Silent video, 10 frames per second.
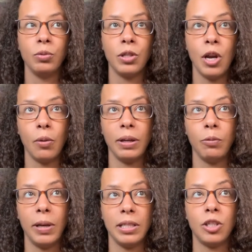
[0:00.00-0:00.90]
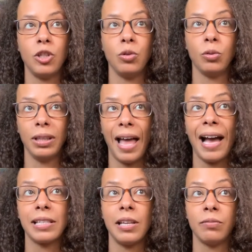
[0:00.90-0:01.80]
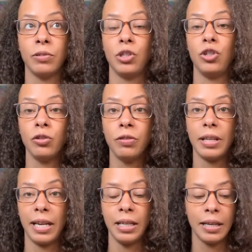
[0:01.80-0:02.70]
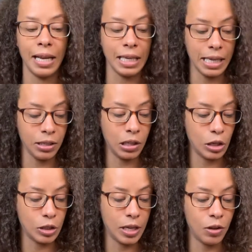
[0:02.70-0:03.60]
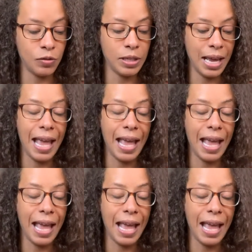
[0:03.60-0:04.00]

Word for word: knowing when to relax and rejuvenate and heal ourselves.